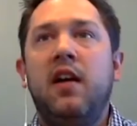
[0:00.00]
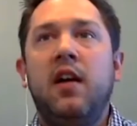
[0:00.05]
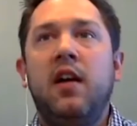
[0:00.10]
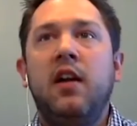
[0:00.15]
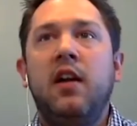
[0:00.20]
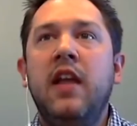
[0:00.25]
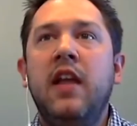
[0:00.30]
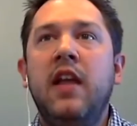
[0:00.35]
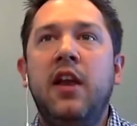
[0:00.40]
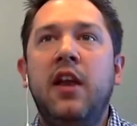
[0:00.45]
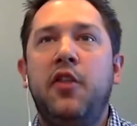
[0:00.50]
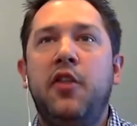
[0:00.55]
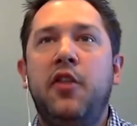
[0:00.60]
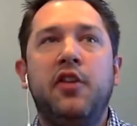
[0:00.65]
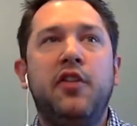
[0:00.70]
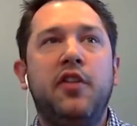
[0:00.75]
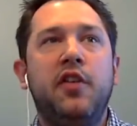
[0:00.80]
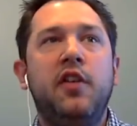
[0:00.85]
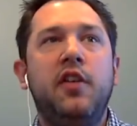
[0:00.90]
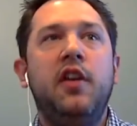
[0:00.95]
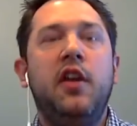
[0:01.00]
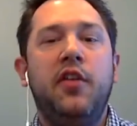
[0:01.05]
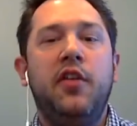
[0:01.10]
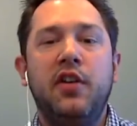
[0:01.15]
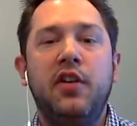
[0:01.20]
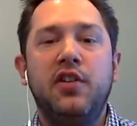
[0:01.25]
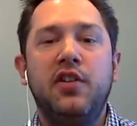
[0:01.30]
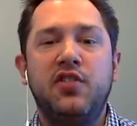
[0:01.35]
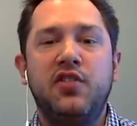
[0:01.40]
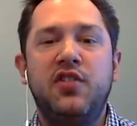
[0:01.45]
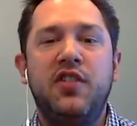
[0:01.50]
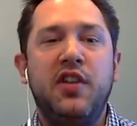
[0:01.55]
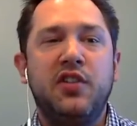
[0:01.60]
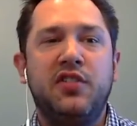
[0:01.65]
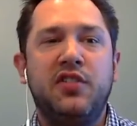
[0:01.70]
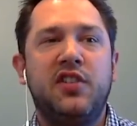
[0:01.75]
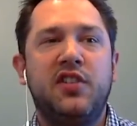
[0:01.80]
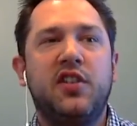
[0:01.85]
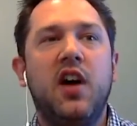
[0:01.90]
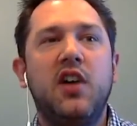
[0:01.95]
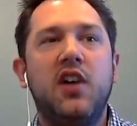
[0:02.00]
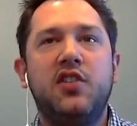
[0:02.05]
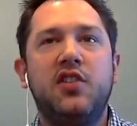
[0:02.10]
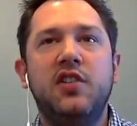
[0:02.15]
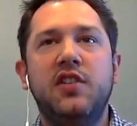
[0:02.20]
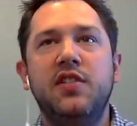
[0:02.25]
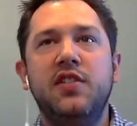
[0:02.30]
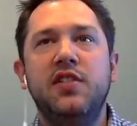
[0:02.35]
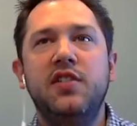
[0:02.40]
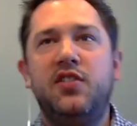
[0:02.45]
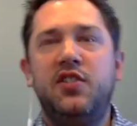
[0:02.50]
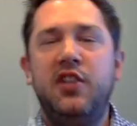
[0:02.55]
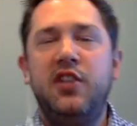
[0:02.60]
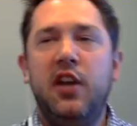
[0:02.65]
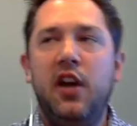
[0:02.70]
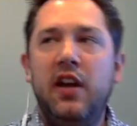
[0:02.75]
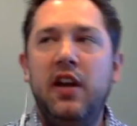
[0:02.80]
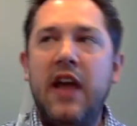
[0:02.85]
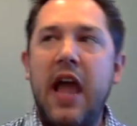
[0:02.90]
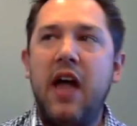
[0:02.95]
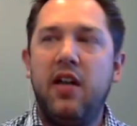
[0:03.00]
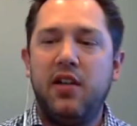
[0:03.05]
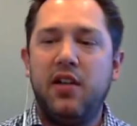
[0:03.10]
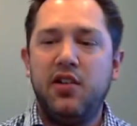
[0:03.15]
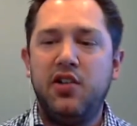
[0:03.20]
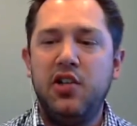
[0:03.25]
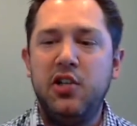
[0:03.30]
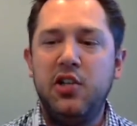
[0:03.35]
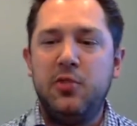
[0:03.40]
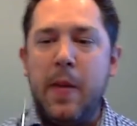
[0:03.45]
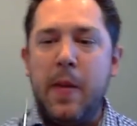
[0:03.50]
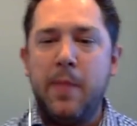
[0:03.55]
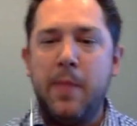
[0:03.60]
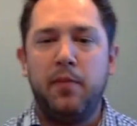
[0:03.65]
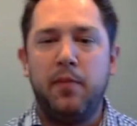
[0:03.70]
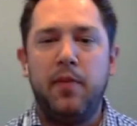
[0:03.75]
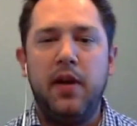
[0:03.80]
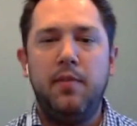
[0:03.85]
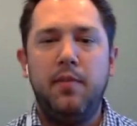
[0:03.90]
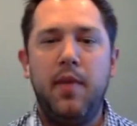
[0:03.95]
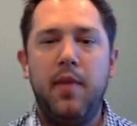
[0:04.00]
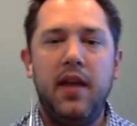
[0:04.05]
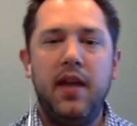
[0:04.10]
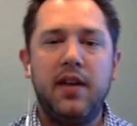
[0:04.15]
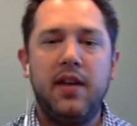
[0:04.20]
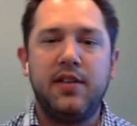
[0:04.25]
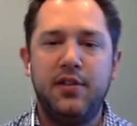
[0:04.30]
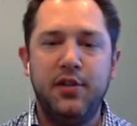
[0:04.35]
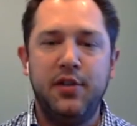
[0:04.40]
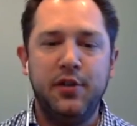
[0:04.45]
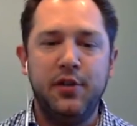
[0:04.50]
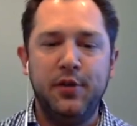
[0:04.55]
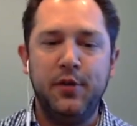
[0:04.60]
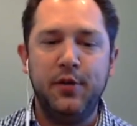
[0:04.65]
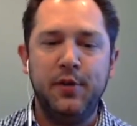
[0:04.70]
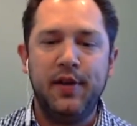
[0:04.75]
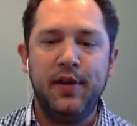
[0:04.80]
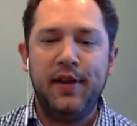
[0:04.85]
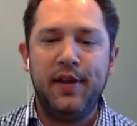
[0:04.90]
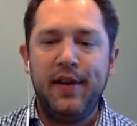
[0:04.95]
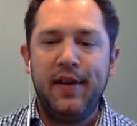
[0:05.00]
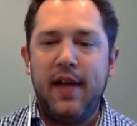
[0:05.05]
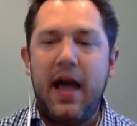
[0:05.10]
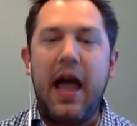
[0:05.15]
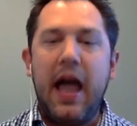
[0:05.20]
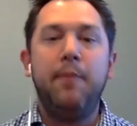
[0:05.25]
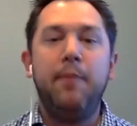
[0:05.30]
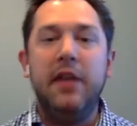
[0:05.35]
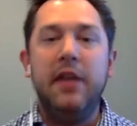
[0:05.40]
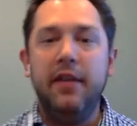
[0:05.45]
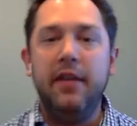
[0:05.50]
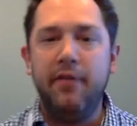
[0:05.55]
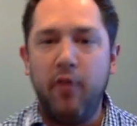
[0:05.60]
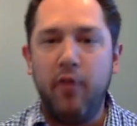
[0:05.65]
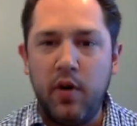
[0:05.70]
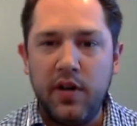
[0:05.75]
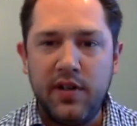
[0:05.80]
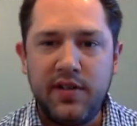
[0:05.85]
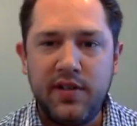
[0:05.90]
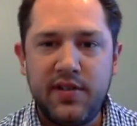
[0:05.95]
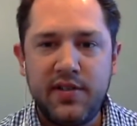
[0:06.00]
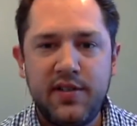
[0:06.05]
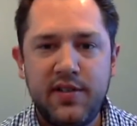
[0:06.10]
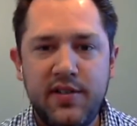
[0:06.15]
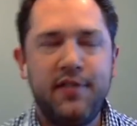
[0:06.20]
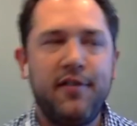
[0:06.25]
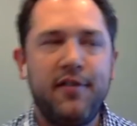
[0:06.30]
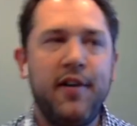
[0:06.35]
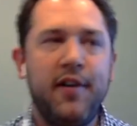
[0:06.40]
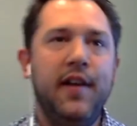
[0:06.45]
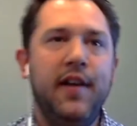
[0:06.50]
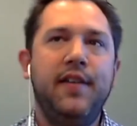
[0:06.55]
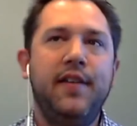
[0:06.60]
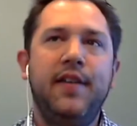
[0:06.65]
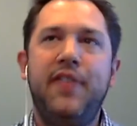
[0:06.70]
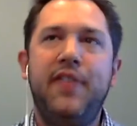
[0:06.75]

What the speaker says: There's discussions, analogies people might make to IP voice, right?